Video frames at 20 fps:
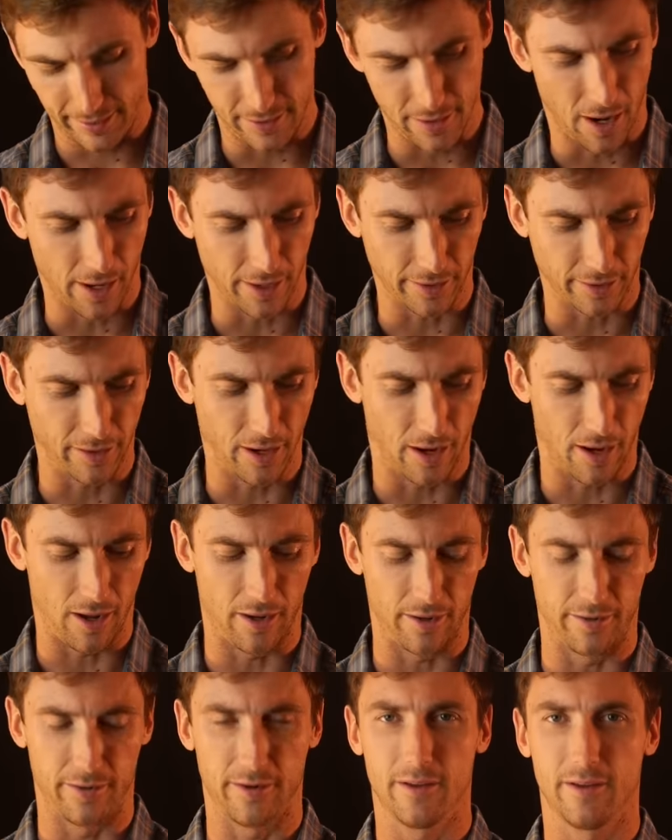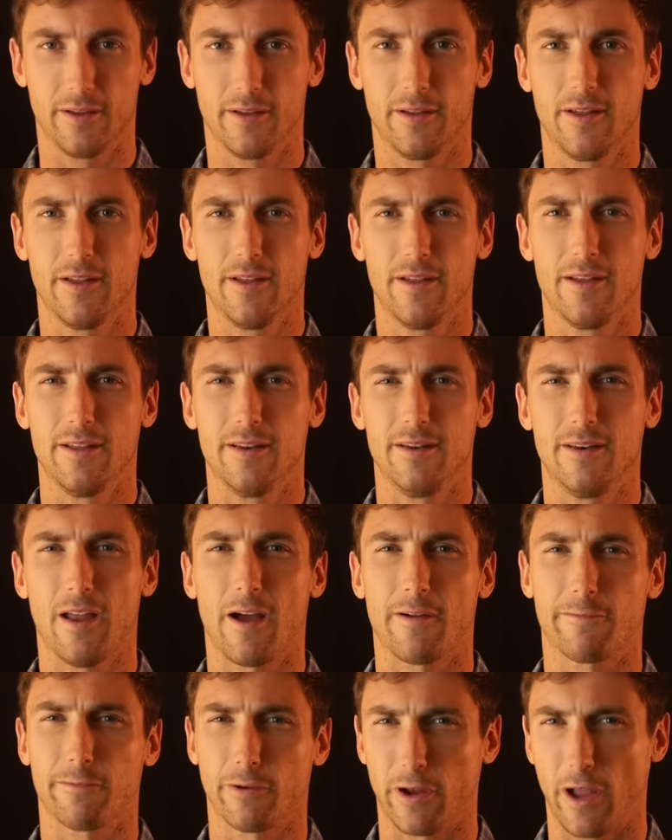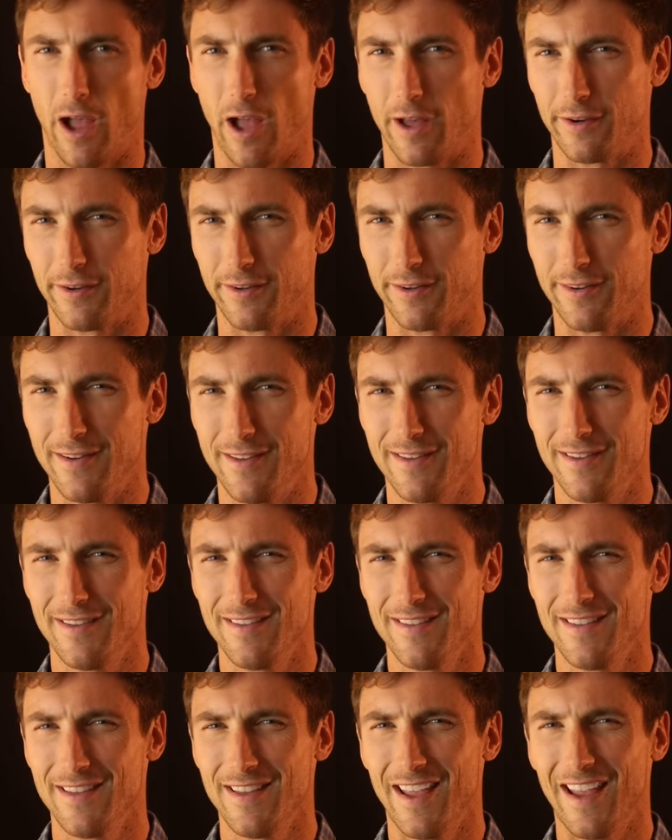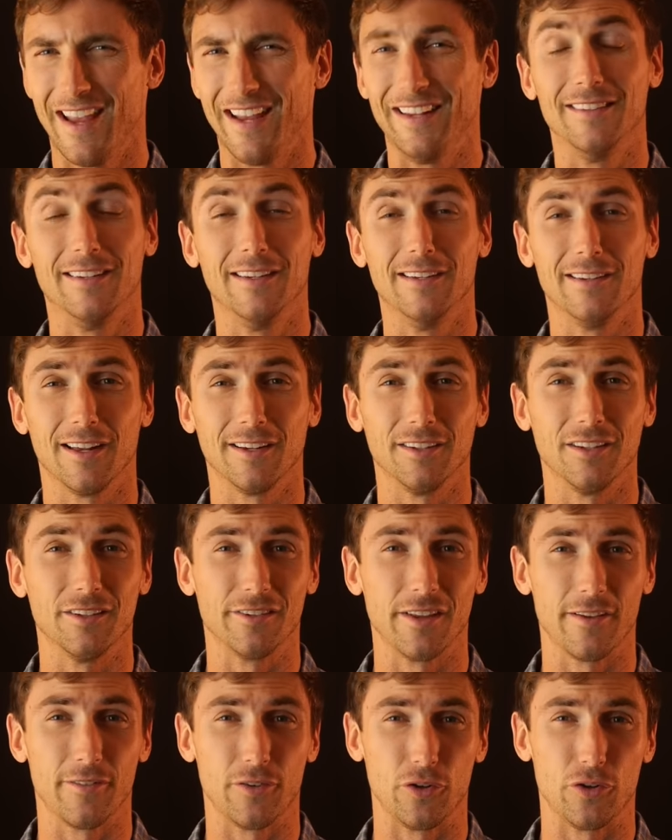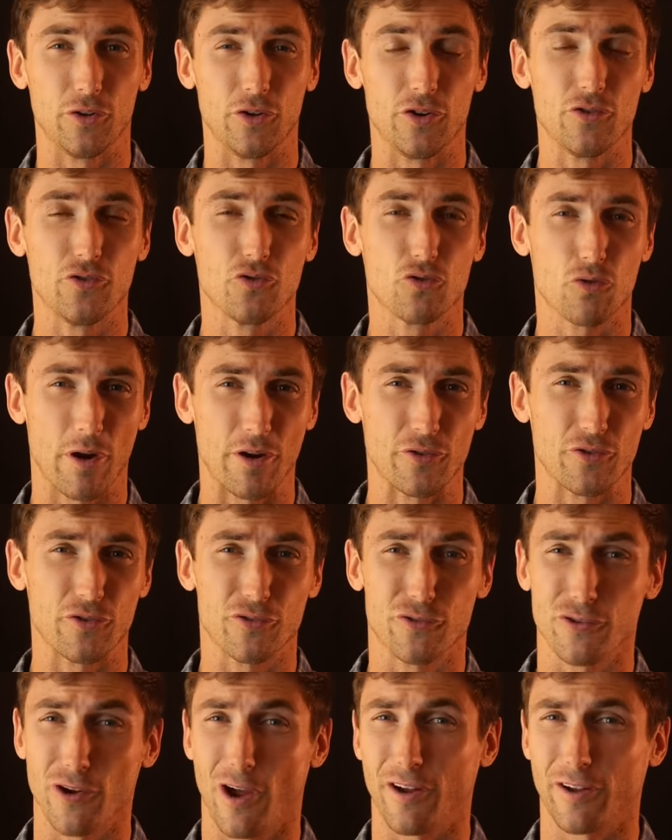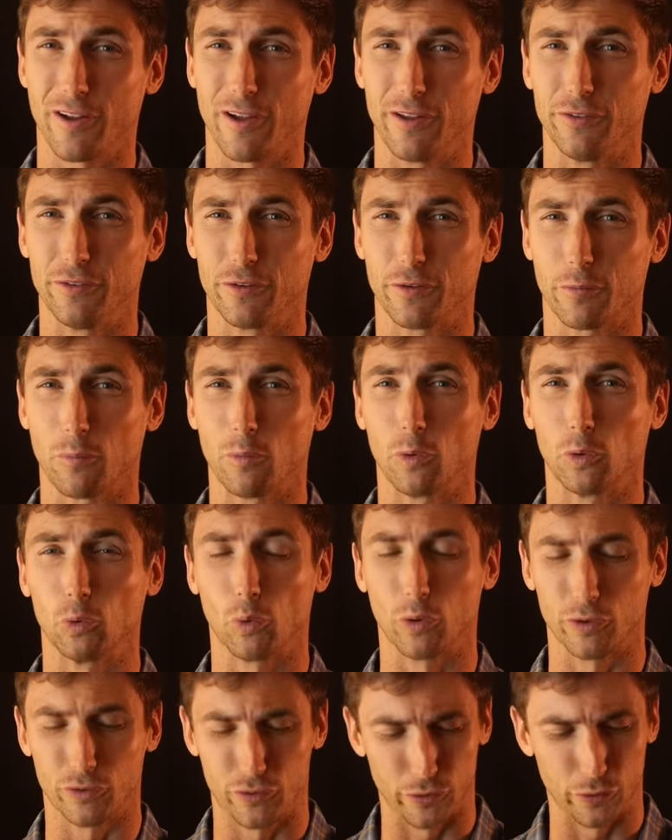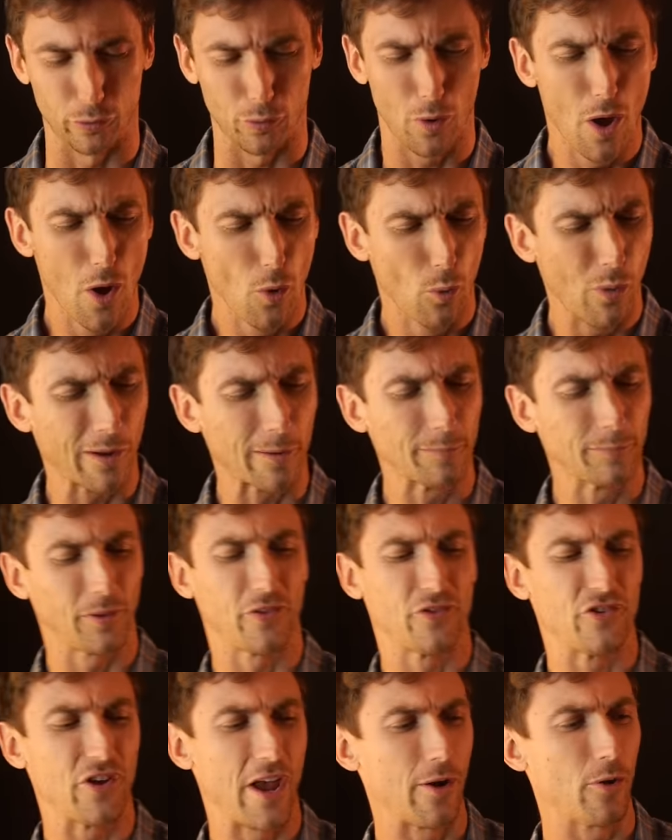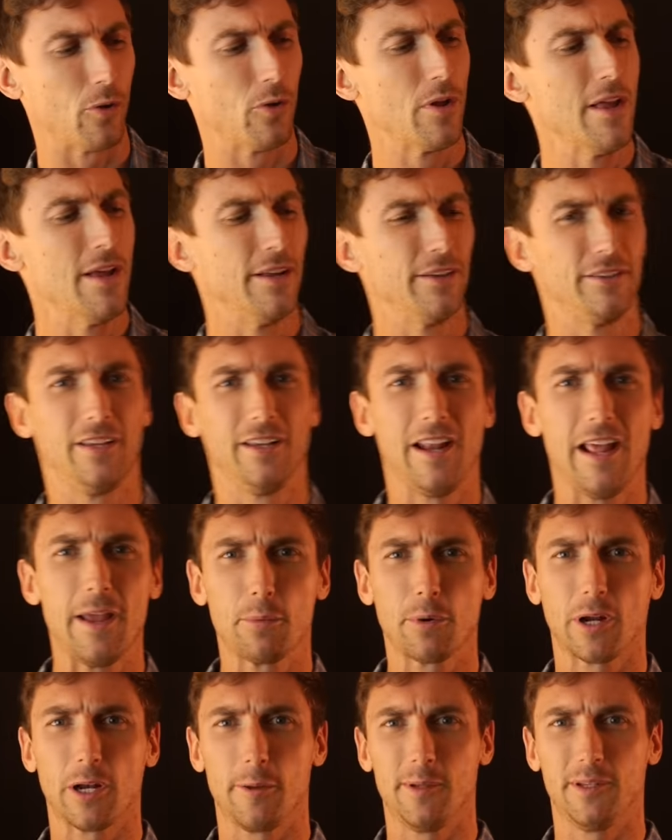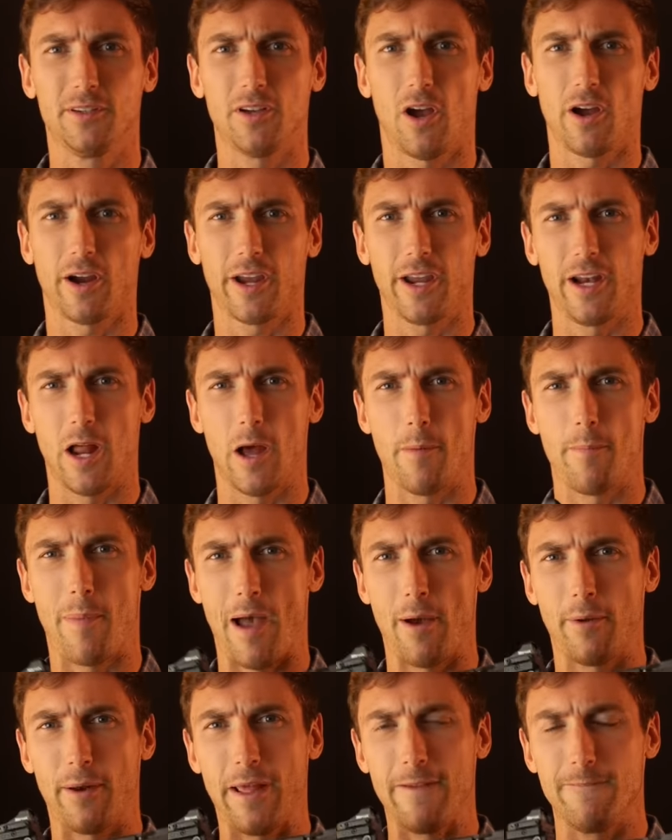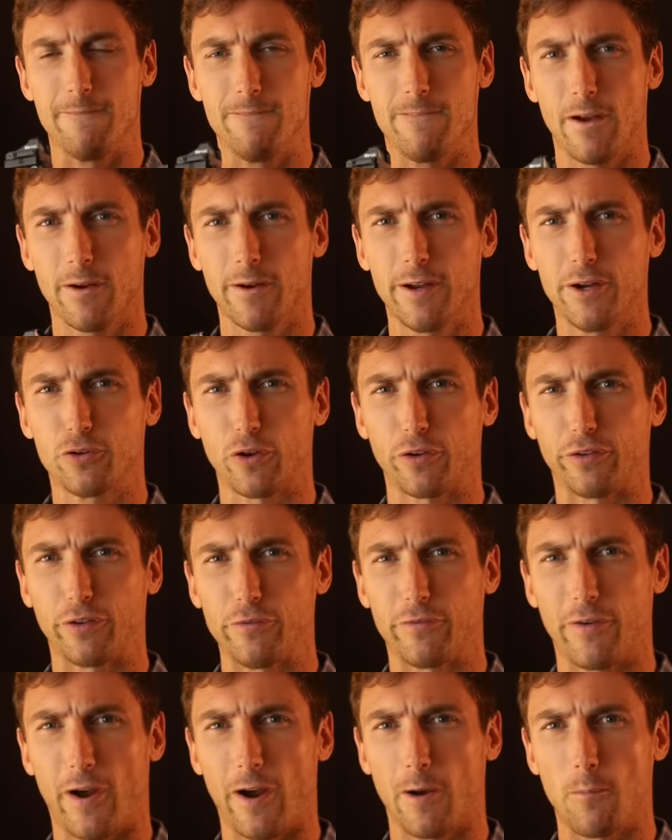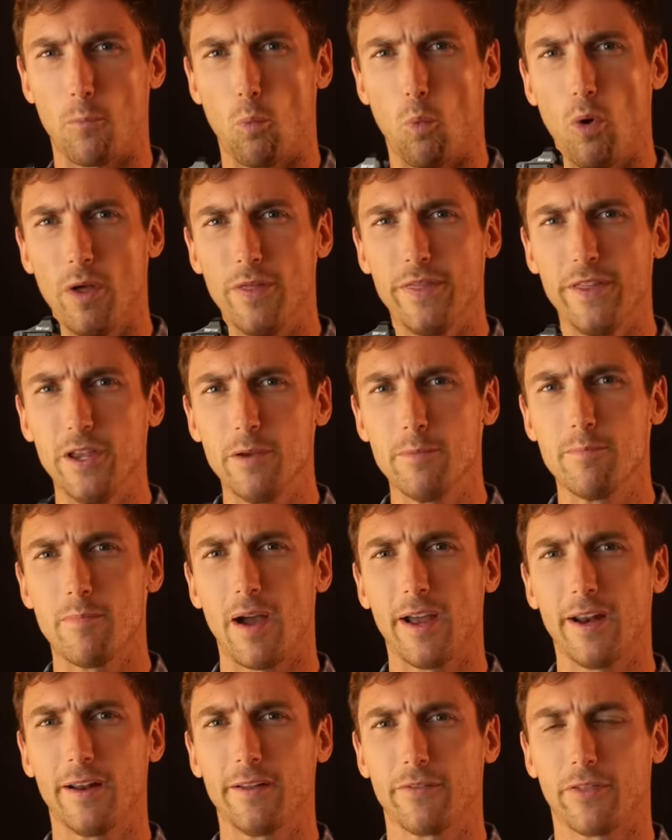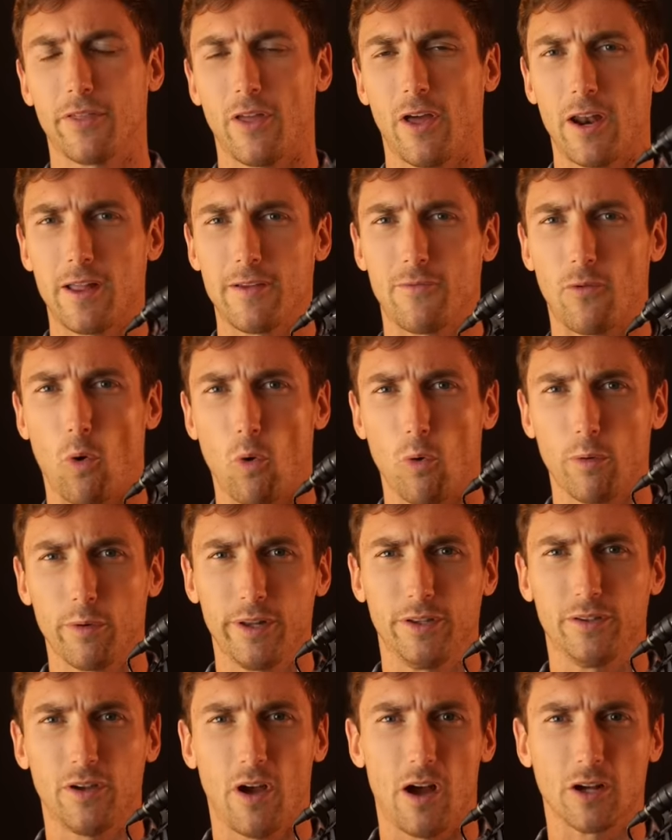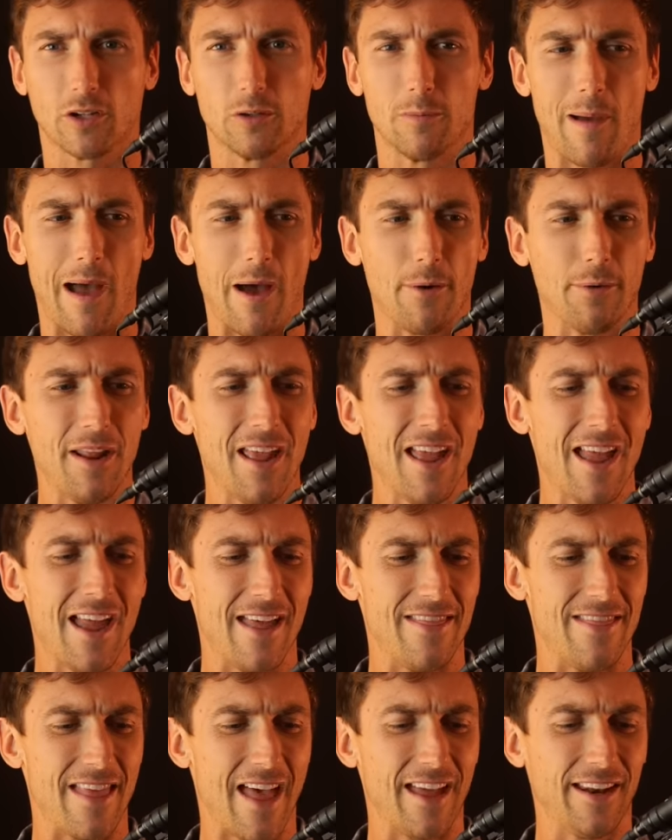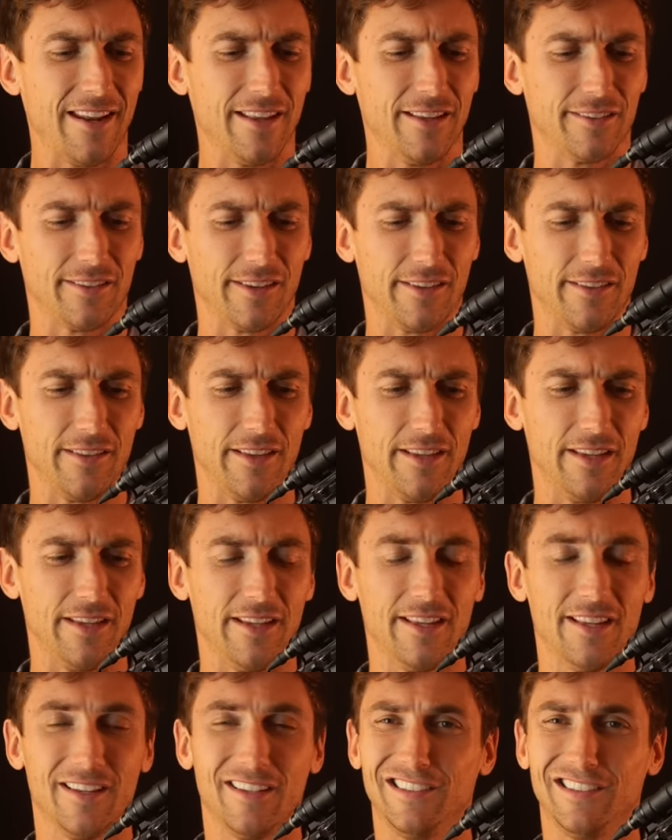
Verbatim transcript: not gone, not forgotten 1897 trench shotguns from World War II. Welcome to the channel. Today we're going to be talking about a very interesting firearm, one that you might have thought I've already talked about, and that is the